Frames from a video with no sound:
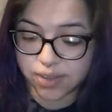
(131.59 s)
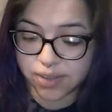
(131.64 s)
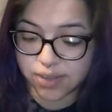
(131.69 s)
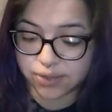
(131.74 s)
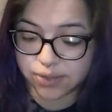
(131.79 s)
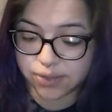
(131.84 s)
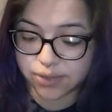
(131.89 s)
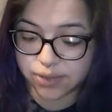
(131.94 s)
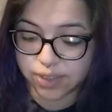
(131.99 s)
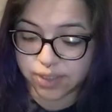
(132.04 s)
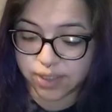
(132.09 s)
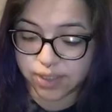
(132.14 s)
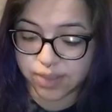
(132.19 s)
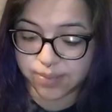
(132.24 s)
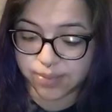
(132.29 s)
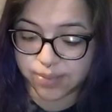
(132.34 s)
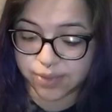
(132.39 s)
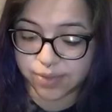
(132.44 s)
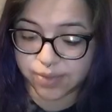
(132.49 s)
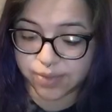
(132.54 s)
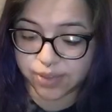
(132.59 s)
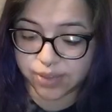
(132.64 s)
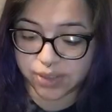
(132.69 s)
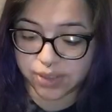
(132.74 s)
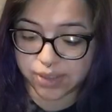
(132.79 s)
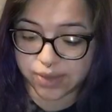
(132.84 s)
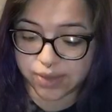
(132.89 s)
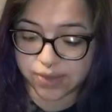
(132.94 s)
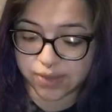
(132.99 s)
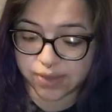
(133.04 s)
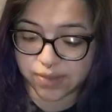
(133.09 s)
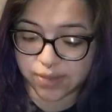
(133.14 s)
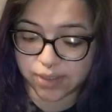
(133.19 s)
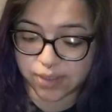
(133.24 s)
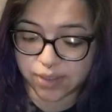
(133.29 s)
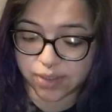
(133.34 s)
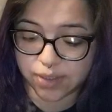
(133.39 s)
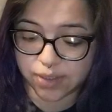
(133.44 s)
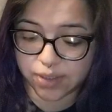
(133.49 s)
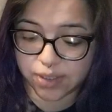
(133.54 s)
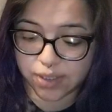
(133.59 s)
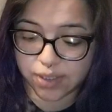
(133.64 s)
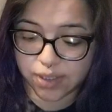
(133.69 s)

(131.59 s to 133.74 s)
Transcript: it'll dry pretty much like the same color